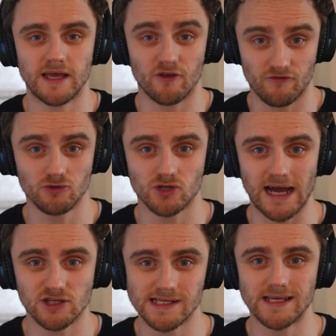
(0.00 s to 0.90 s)
in the future
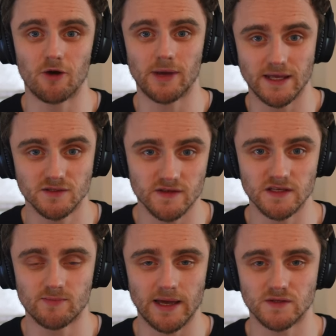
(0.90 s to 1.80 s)
actually going into
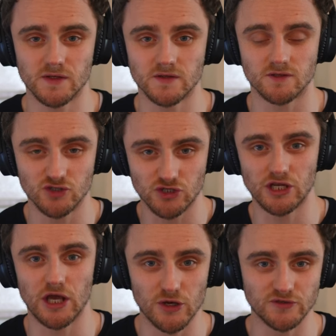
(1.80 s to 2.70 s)
these spaces and
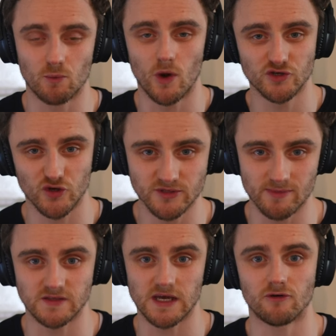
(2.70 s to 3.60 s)
studios and workshops
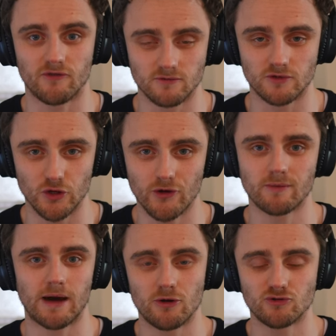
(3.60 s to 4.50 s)
myself and
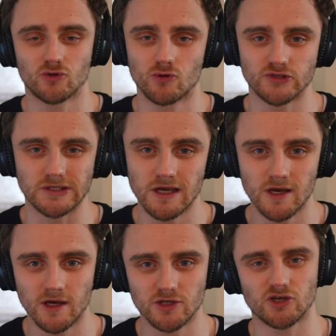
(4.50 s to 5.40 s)
doing my own tours and
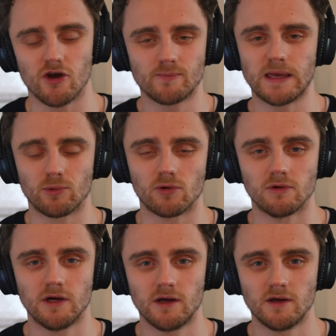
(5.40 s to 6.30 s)
showing
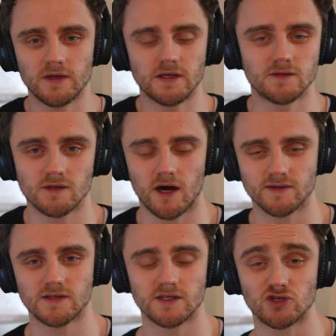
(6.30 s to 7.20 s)
people these
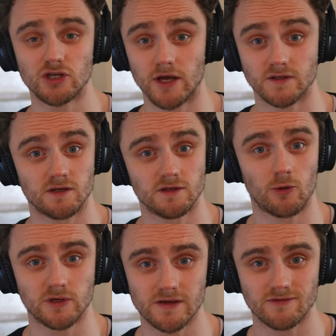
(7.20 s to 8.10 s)
artistic studios that no
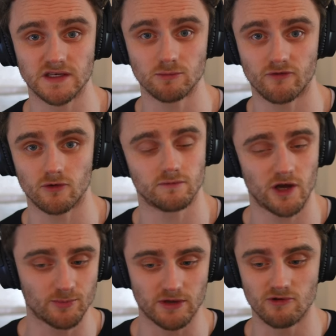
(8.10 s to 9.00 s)
one has ever seen before,
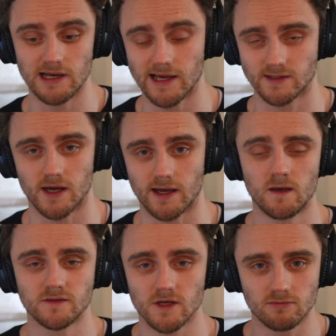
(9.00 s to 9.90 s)
that would be really exciting.
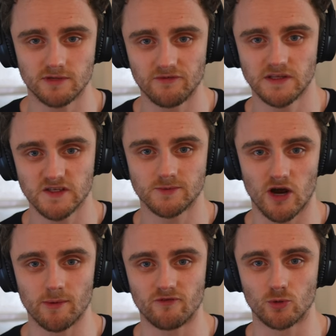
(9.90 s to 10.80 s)
So definitely
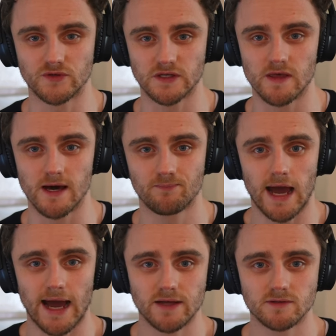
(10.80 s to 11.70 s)
subscribe if you want to see that,
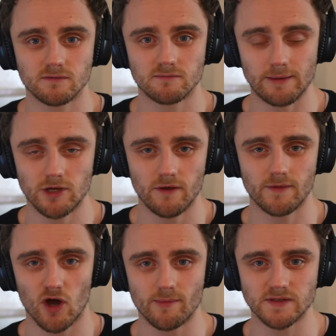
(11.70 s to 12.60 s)
and let me know in
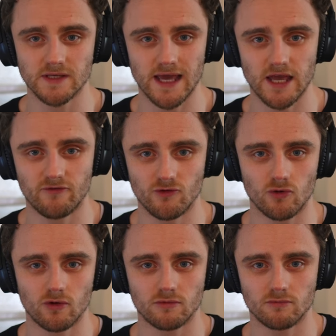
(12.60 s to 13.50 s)
the comments if
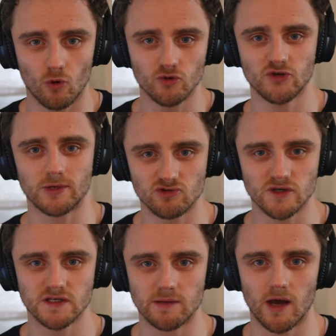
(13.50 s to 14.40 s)
you're also
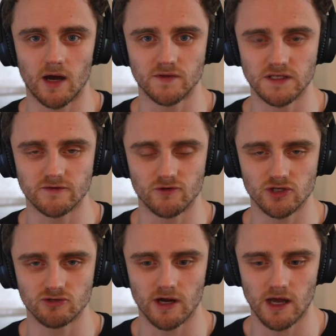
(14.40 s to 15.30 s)
interested in behind the scenes
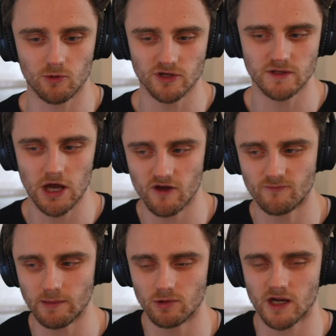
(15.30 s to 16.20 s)
footage, right? I want to know if
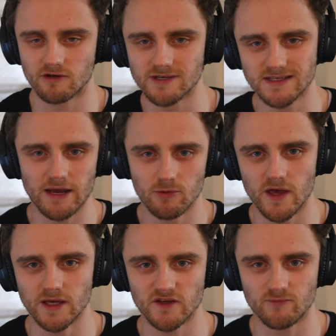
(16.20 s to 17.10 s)
people kind of resonate with
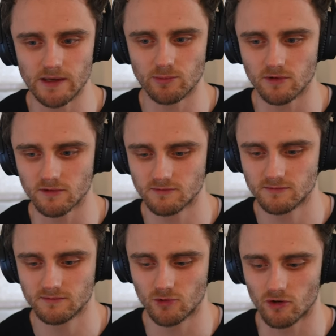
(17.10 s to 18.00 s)
this, if people,
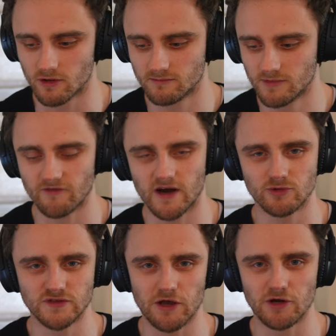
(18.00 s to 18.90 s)
or if I'm
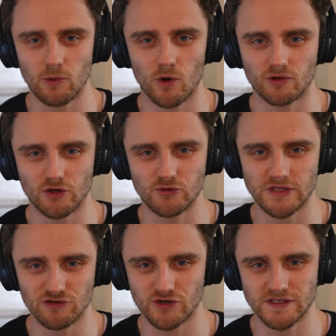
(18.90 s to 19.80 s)
just the only one who's
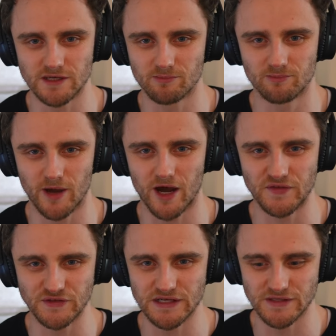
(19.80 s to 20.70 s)
interested in
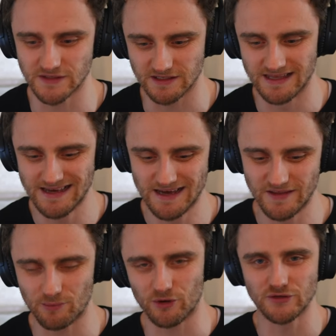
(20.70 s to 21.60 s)
behind the scenes and
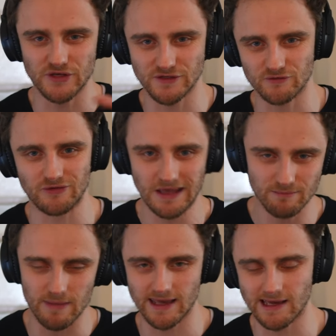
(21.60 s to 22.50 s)
the process of
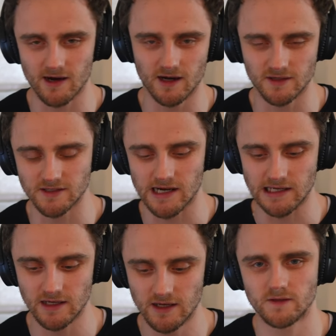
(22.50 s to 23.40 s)
making art and
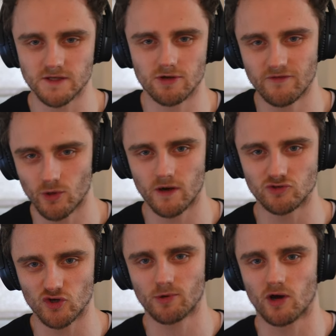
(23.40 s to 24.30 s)
design. So if you are, then
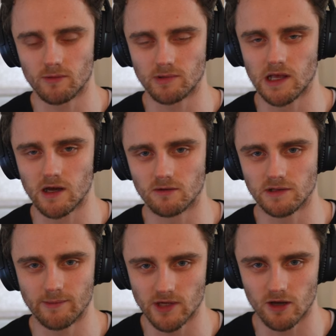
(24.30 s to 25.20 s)
drop a comment below,
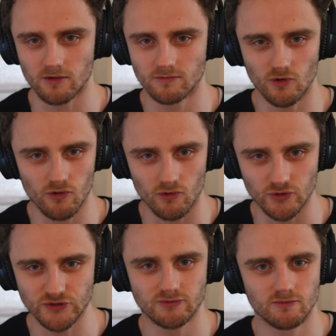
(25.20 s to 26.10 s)
let me know your
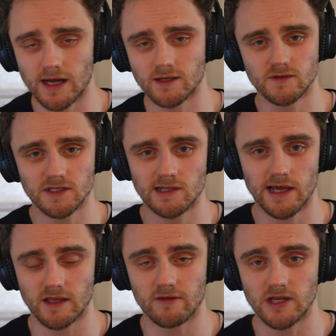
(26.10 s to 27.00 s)
thoughts, and consider
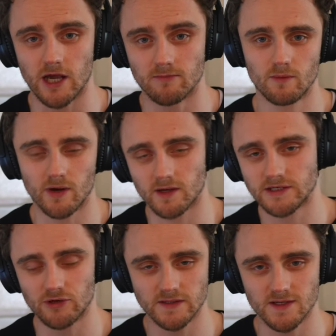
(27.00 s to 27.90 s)
liking the video. But
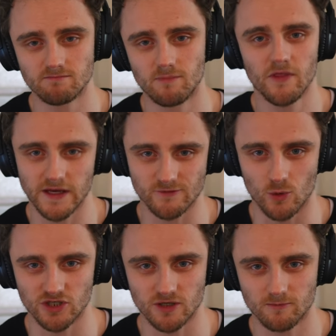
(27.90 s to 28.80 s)
until next time, thanks for
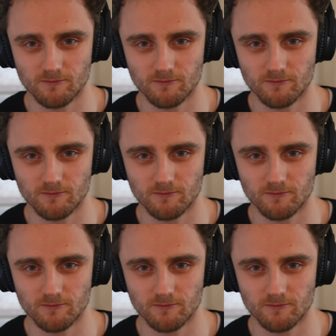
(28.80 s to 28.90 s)
watching.